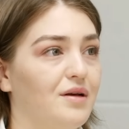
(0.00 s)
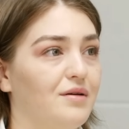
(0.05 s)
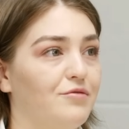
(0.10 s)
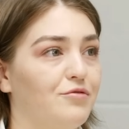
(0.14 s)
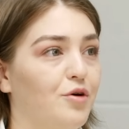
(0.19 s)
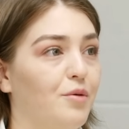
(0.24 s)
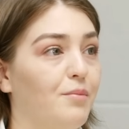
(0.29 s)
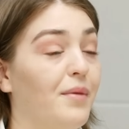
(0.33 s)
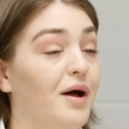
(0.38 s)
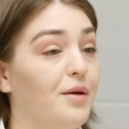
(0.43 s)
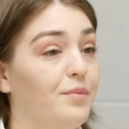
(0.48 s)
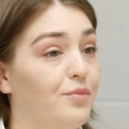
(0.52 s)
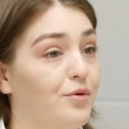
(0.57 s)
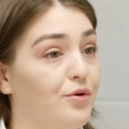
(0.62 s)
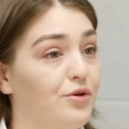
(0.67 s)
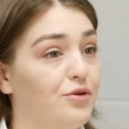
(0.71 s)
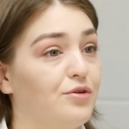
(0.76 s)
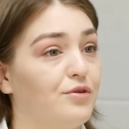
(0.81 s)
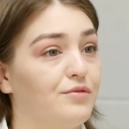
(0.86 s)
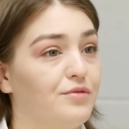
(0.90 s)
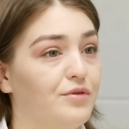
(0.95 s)
from my
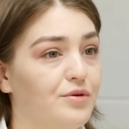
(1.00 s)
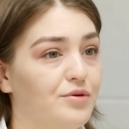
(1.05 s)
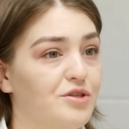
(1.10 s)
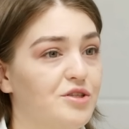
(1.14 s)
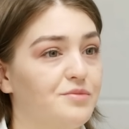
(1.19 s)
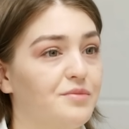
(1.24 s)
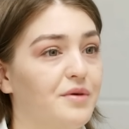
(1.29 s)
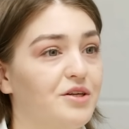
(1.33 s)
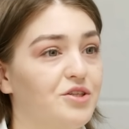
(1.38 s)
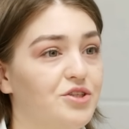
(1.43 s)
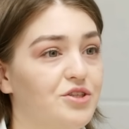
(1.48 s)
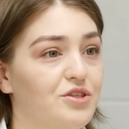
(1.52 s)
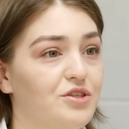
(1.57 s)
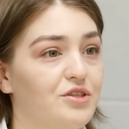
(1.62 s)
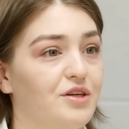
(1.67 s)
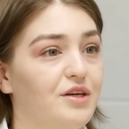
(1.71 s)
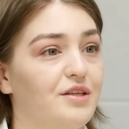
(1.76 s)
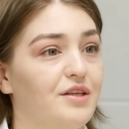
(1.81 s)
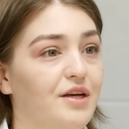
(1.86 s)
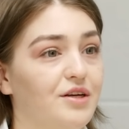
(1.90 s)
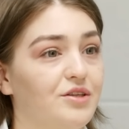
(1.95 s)
point of view, as much
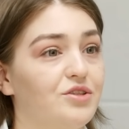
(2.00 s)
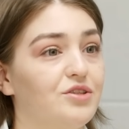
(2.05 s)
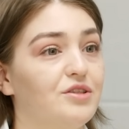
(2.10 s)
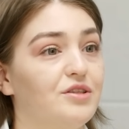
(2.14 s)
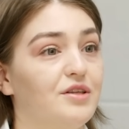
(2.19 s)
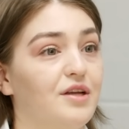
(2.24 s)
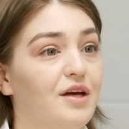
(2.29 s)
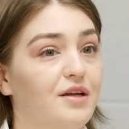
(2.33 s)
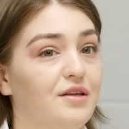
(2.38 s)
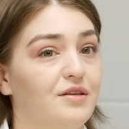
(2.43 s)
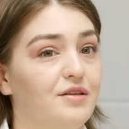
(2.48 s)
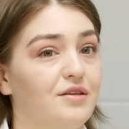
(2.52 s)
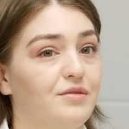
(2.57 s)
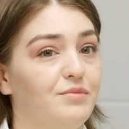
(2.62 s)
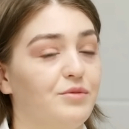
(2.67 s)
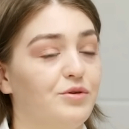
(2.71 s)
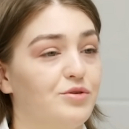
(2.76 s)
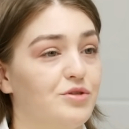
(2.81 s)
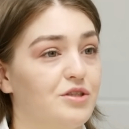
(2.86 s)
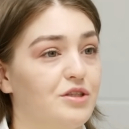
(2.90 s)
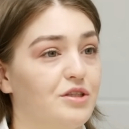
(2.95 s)
attention that
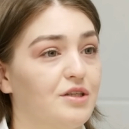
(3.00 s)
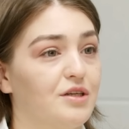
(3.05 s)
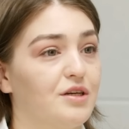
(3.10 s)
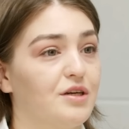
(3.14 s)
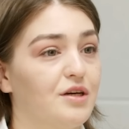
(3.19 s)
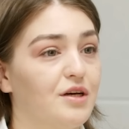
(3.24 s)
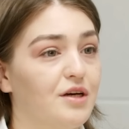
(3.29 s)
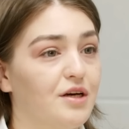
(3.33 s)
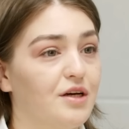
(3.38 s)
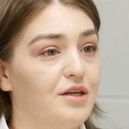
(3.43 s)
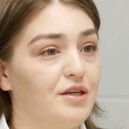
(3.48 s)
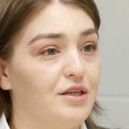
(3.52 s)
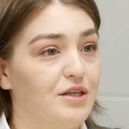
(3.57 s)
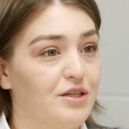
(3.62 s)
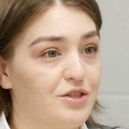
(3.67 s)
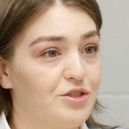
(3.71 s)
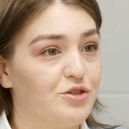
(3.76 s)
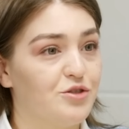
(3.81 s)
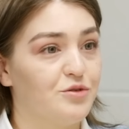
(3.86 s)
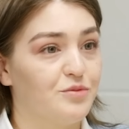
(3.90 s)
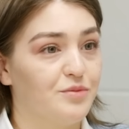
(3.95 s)
music
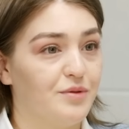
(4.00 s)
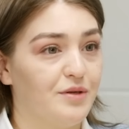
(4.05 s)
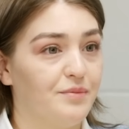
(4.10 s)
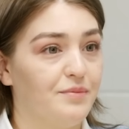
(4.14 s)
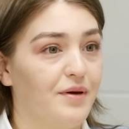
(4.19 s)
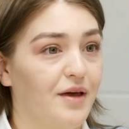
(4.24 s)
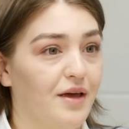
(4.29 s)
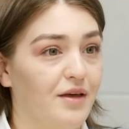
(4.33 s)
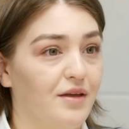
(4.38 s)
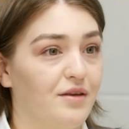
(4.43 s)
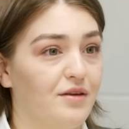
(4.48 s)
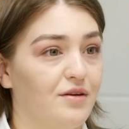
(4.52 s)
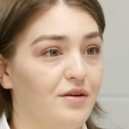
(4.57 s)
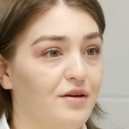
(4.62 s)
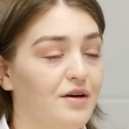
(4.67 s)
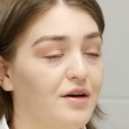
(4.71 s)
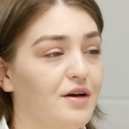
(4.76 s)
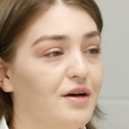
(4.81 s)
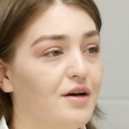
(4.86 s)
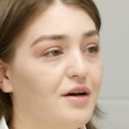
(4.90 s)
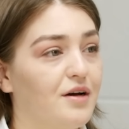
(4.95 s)
needs to be paid.
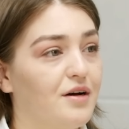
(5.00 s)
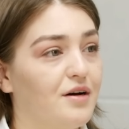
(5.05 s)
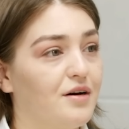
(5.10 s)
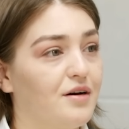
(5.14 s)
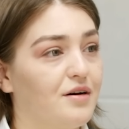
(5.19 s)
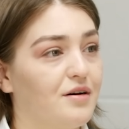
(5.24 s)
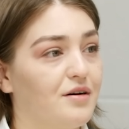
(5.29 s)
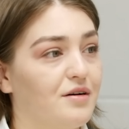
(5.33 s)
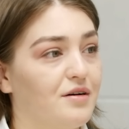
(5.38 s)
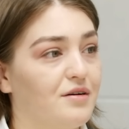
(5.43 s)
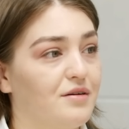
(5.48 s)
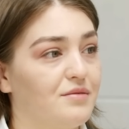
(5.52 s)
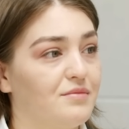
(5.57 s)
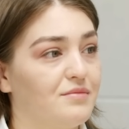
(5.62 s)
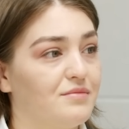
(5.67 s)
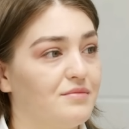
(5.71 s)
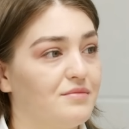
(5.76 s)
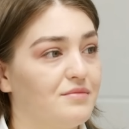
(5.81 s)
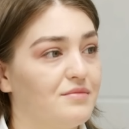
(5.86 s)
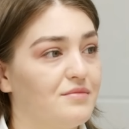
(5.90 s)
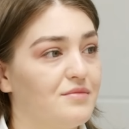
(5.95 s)

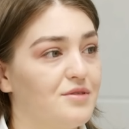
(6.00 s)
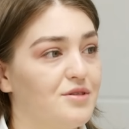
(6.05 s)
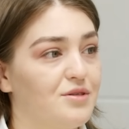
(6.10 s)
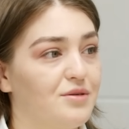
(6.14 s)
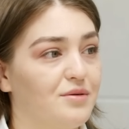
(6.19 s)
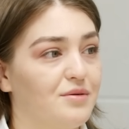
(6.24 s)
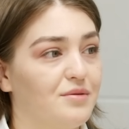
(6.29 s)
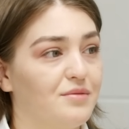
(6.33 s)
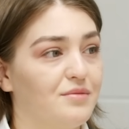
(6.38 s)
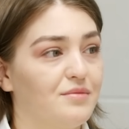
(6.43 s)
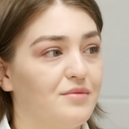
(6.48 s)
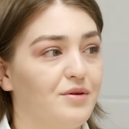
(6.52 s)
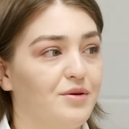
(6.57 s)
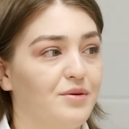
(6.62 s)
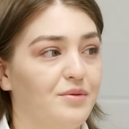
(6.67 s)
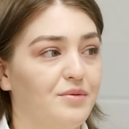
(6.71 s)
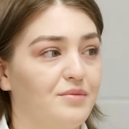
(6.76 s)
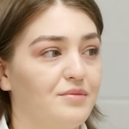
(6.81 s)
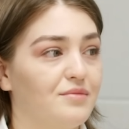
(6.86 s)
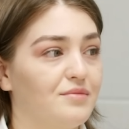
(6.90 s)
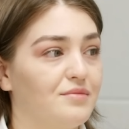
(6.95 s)
So
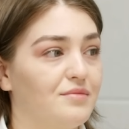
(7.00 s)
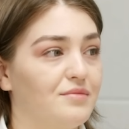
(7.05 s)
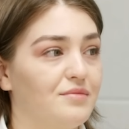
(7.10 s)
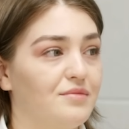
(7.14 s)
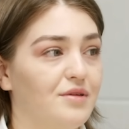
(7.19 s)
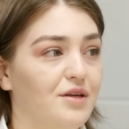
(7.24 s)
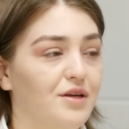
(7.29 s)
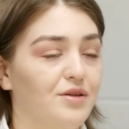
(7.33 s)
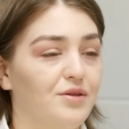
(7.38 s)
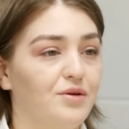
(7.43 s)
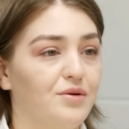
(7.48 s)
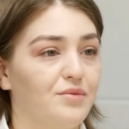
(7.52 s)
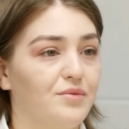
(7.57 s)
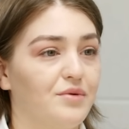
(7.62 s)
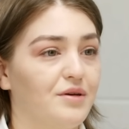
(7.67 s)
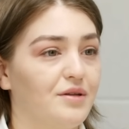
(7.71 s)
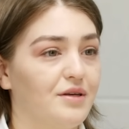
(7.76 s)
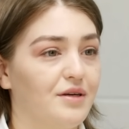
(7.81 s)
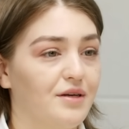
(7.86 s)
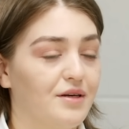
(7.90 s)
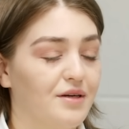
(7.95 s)
no, they don't
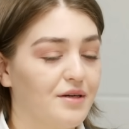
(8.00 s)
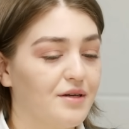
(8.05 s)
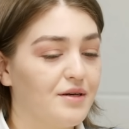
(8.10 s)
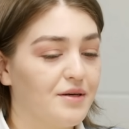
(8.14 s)
really.